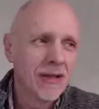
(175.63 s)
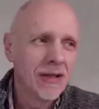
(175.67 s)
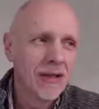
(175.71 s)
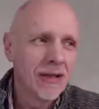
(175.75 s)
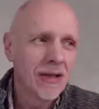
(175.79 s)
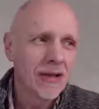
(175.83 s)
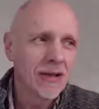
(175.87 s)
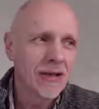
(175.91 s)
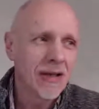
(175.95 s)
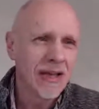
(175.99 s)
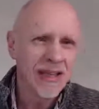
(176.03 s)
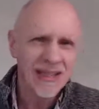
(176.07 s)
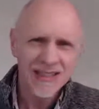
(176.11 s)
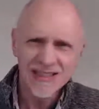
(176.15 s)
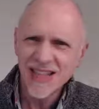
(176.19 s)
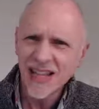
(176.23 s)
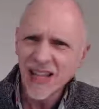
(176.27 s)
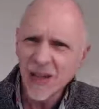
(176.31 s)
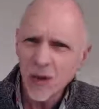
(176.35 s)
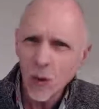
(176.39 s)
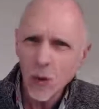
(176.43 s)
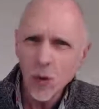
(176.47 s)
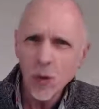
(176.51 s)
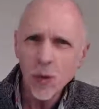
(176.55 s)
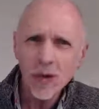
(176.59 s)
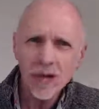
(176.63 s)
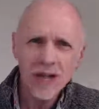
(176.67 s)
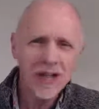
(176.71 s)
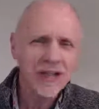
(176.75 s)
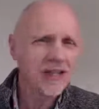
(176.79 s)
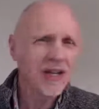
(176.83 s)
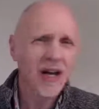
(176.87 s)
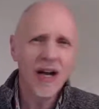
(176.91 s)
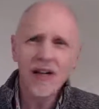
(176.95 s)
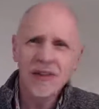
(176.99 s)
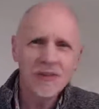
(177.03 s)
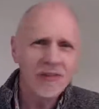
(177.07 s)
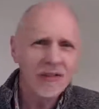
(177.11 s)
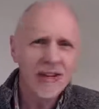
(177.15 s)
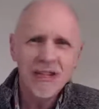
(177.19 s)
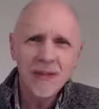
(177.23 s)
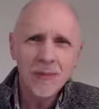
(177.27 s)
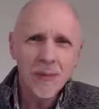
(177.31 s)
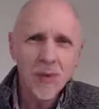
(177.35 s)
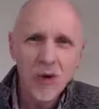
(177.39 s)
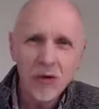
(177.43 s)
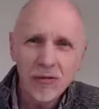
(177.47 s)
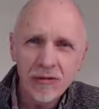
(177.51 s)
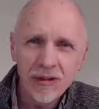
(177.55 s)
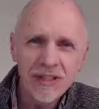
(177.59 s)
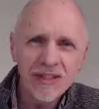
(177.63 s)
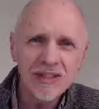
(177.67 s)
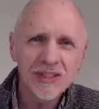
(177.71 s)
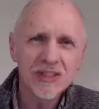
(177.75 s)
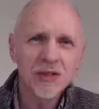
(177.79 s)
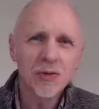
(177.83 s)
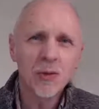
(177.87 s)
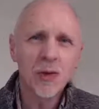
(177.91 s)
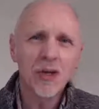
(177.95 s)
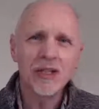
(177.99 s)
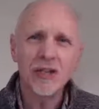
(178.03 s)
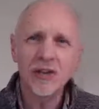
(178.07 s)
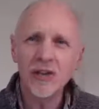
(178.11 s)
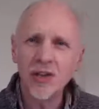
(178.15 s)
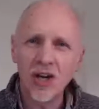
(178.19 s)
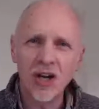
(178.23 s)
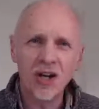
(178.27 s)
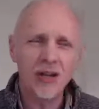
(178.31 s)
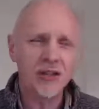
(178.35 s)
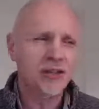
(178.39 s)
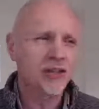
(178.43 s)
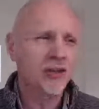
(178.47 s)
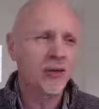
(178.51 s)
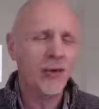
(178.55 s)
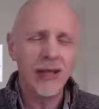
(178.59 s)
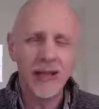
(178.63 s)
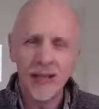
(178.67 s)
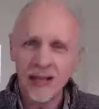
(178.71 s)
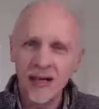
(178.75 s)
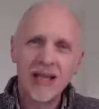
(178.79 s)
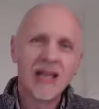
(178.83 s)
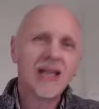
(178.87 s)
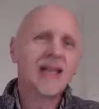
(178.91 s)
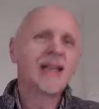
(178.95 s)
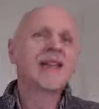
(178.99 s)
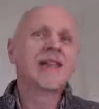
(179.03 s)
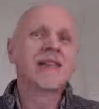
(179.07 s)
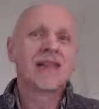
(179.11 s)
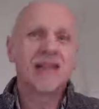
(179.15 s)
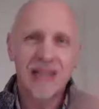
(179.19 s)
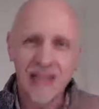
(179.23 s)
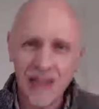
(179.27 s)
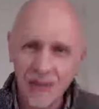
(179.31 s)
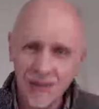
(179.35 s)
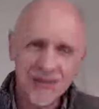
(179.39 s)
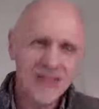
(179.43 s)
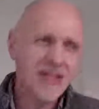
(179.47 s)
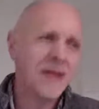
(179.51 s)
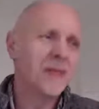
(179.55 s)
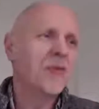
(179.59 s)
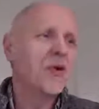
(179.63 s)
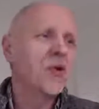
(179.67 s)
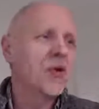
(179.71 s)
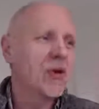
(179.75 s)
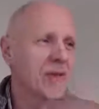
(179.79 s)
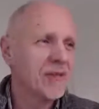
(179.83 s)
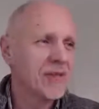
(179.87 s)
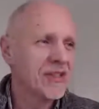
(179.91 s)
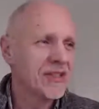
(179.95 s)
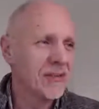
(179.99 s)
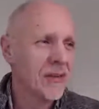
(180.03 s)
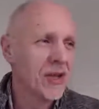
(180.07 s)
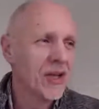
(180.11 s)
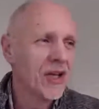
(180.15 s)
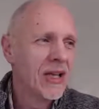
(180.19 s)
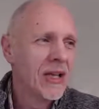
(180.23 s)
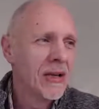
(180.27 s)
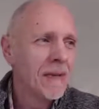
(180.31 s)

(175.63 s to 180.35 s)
Okay, is that all? Aren't there any more reasons why you can't do it? Give me some more. Give me some more.